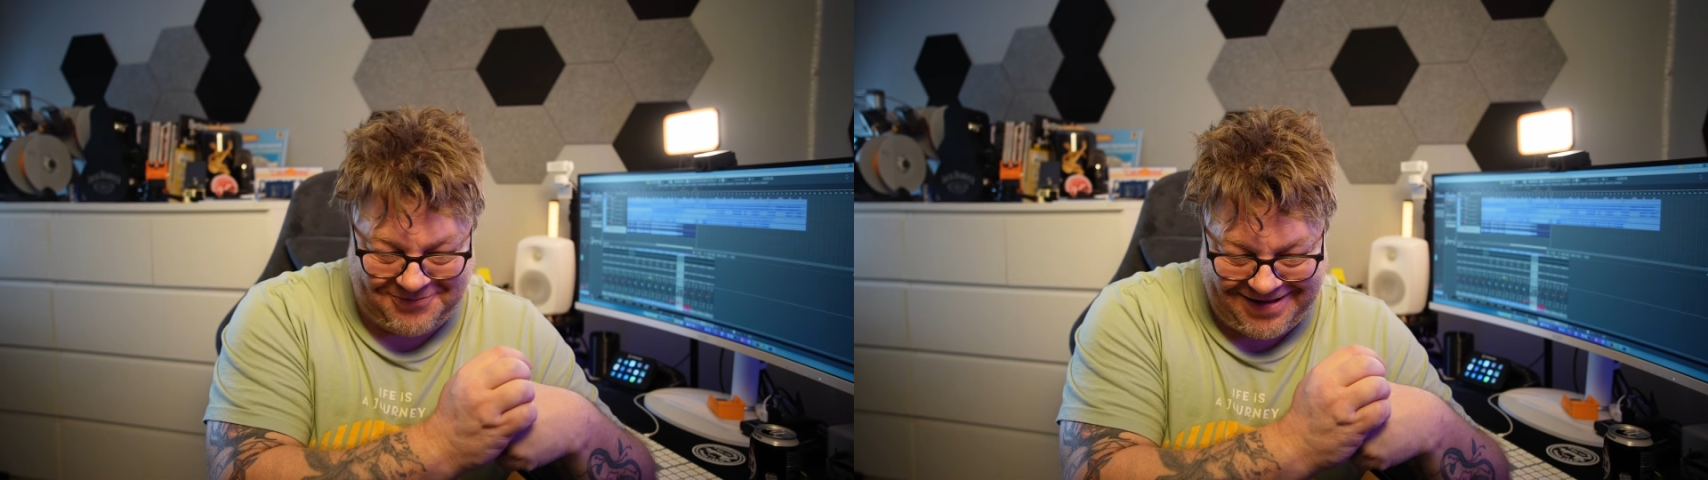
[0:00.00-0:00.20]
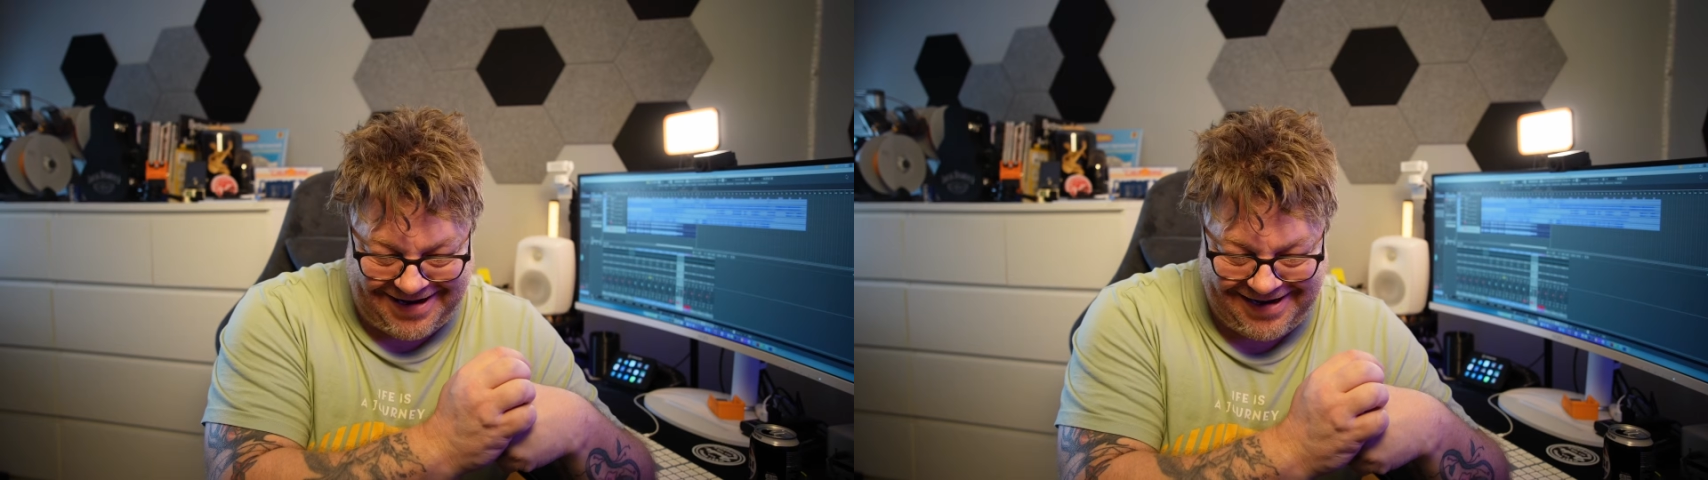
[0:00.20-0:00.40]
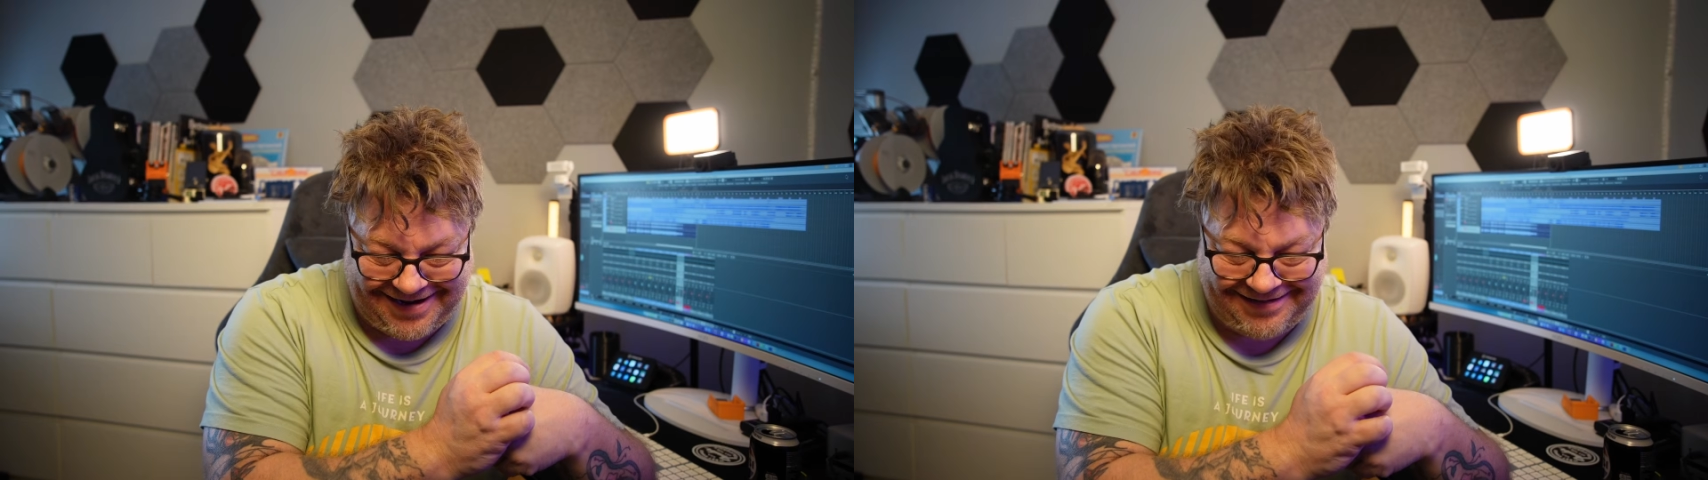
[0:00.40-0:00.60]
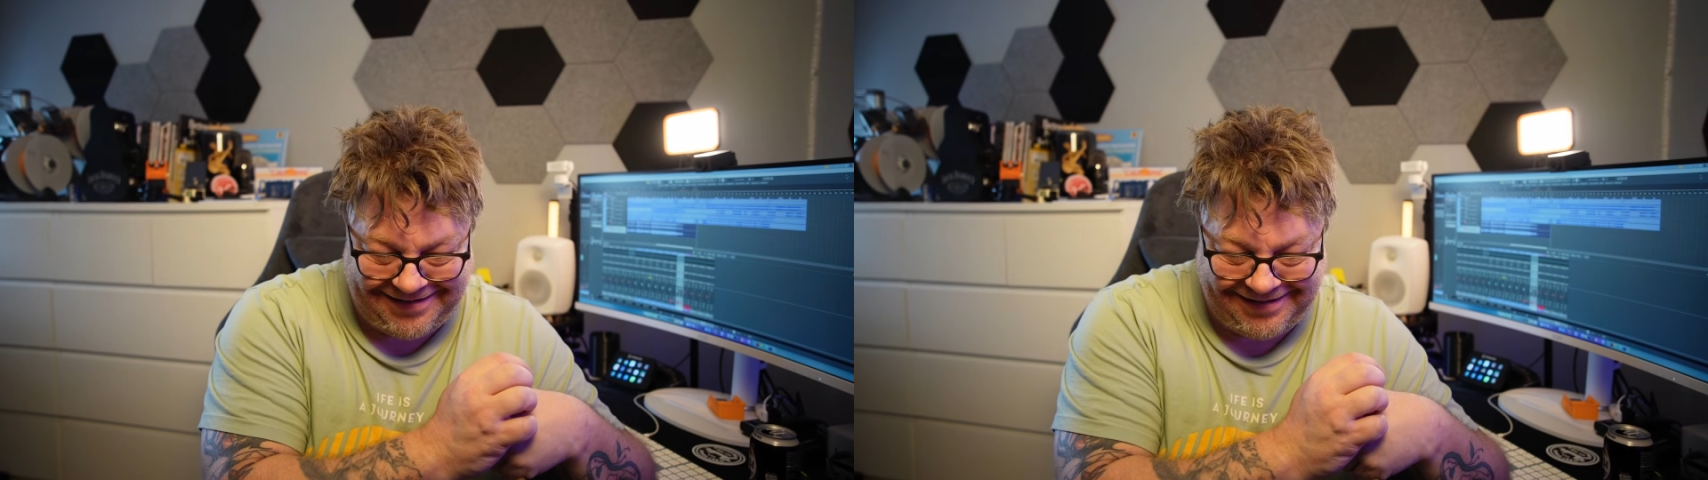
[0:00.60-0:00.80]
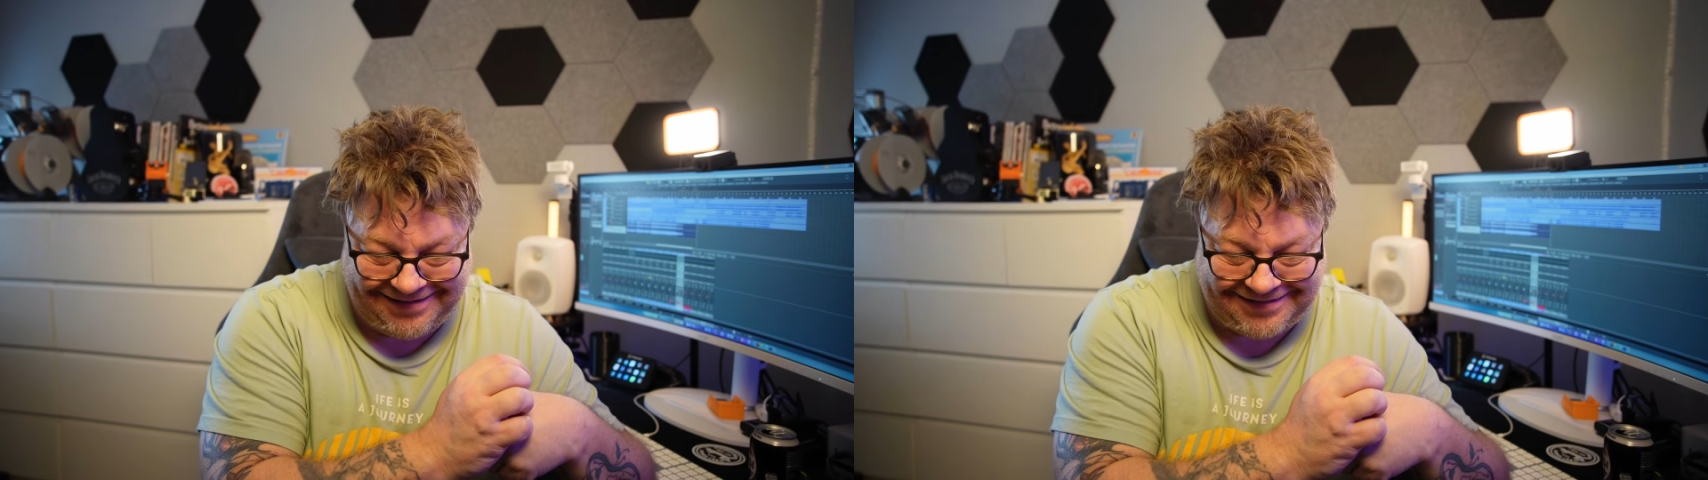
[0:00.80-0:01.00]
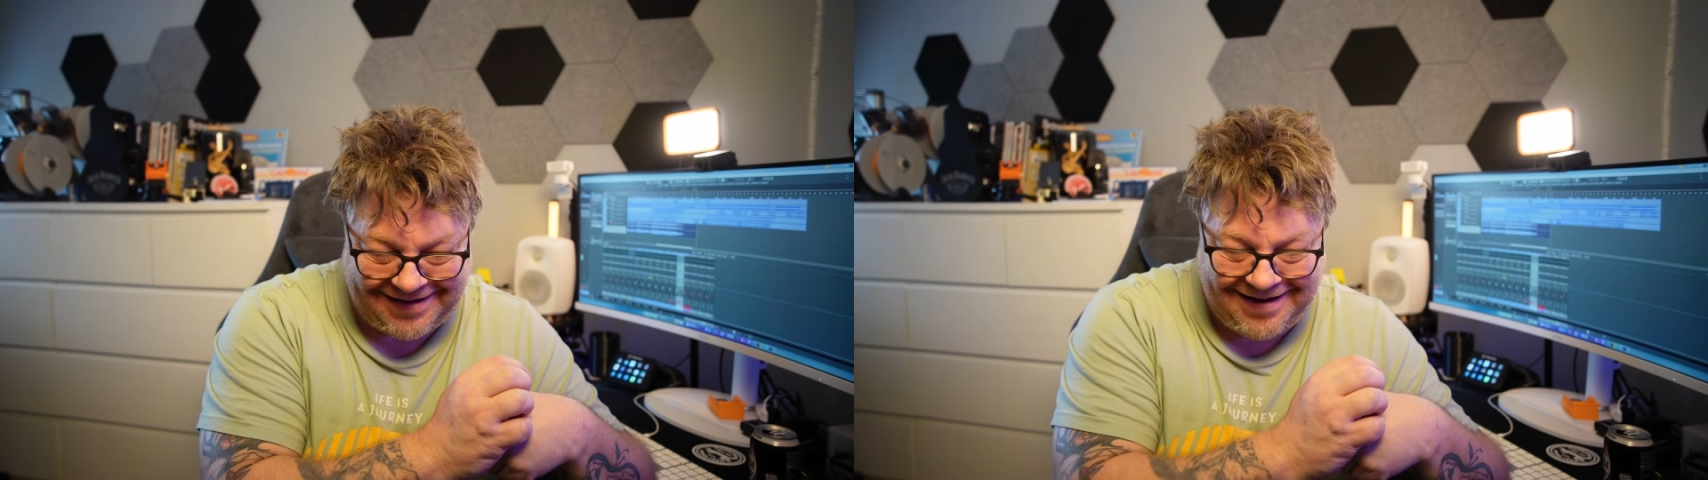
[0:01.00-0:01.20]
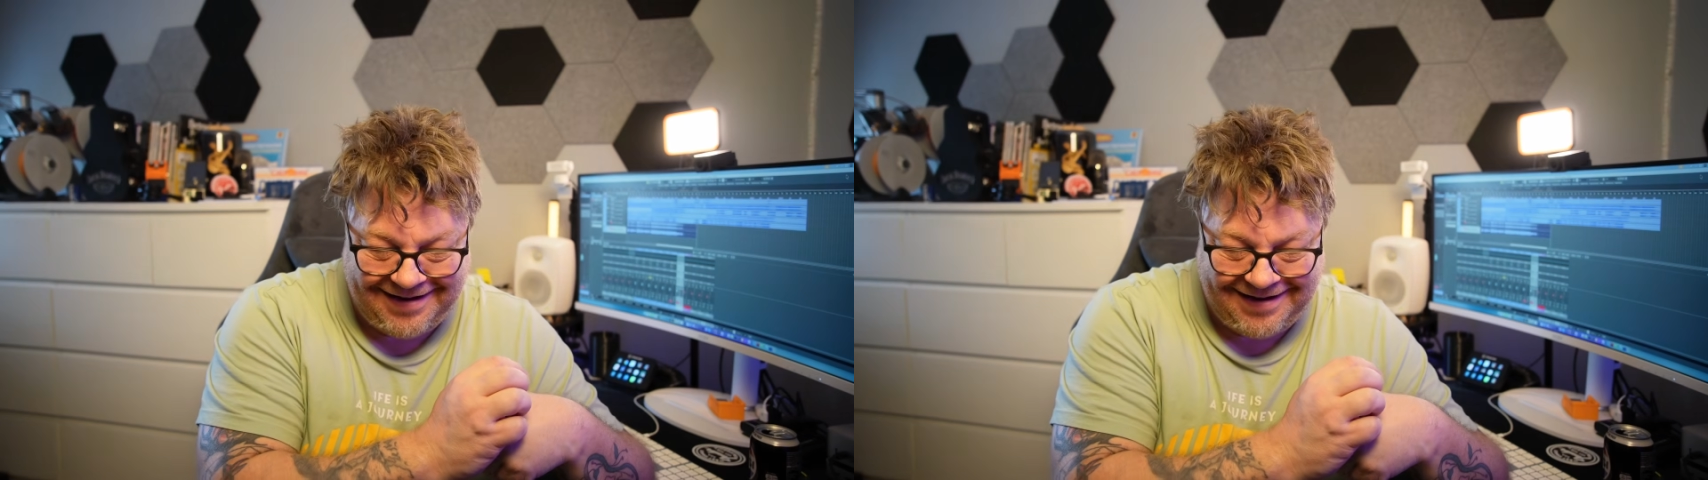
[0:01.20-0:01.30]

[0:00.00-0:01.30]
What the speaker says: up with any ideas.